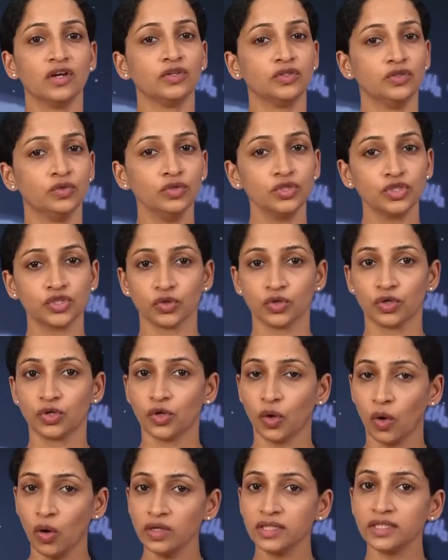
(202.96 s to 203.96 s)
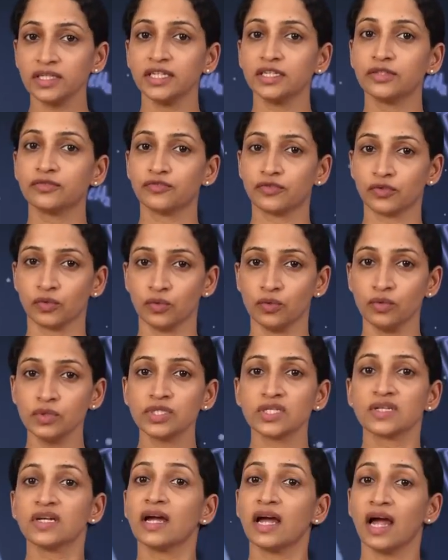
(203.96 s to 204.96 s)
You should not eat
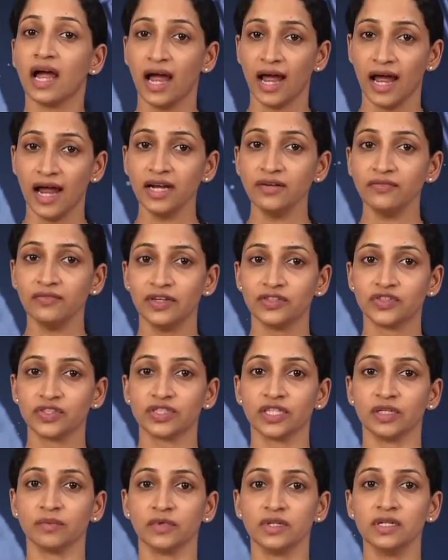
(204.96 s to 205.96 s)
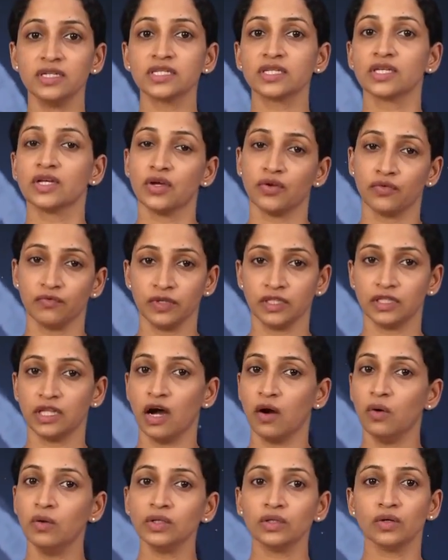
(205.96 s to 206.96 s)
fruits and vegetables
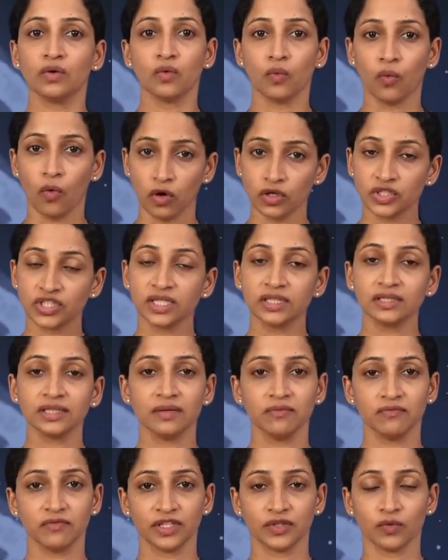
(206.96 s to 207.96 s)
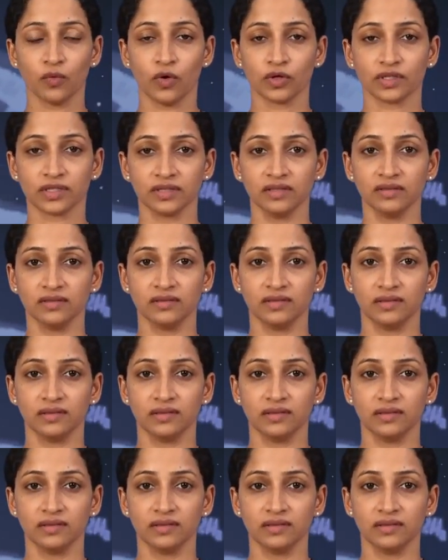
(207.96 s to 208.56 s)
without washing them with water.